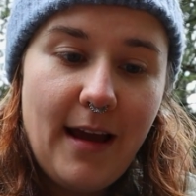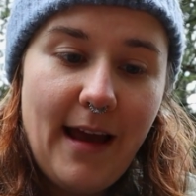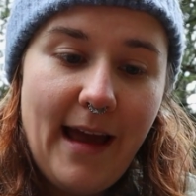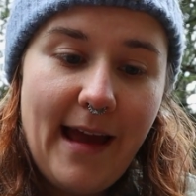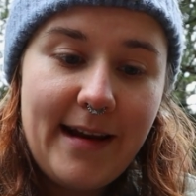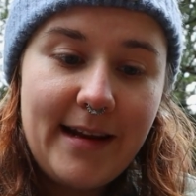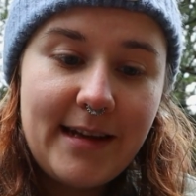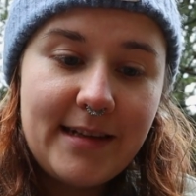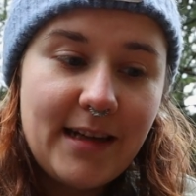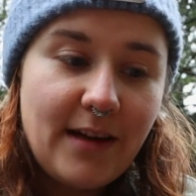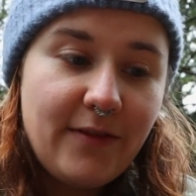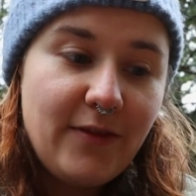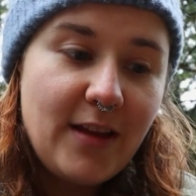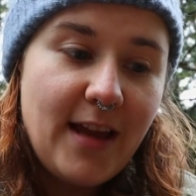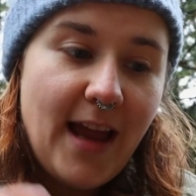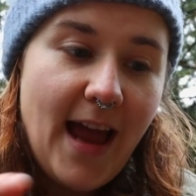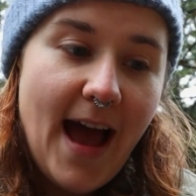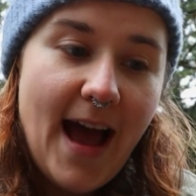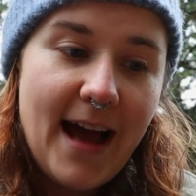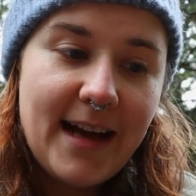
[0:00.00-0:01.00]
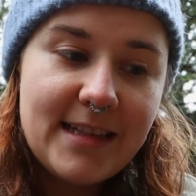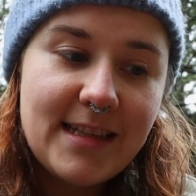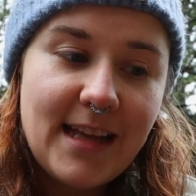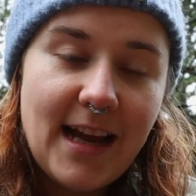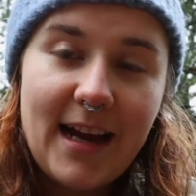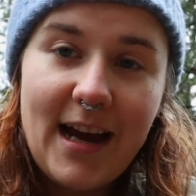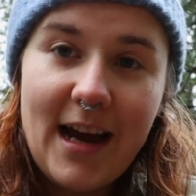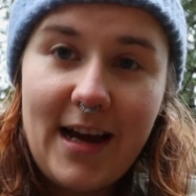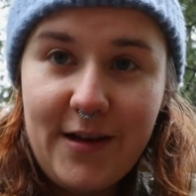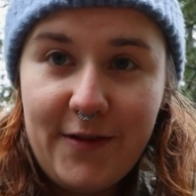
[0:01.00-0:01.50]
and it definitely has
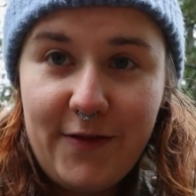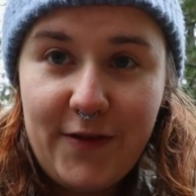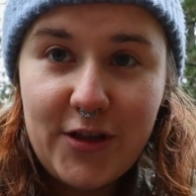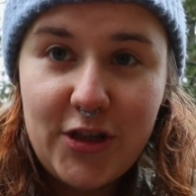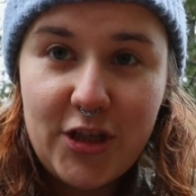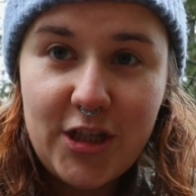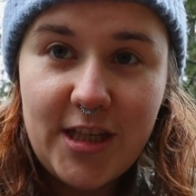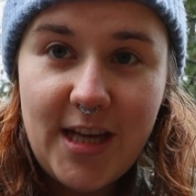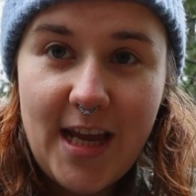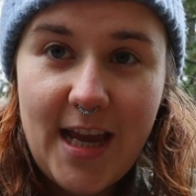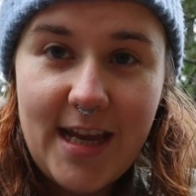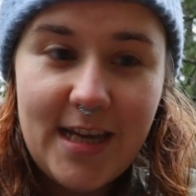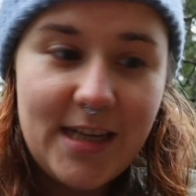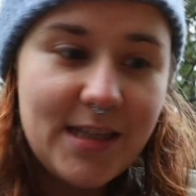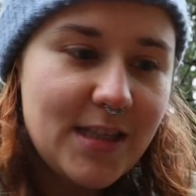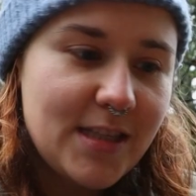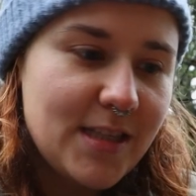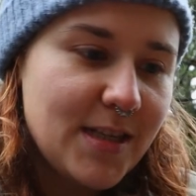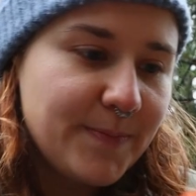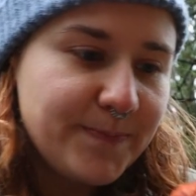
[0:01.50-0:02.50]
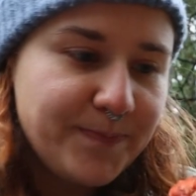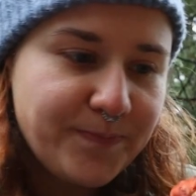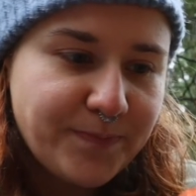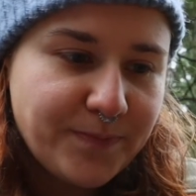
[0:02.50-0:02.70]
that kind of fishy taste.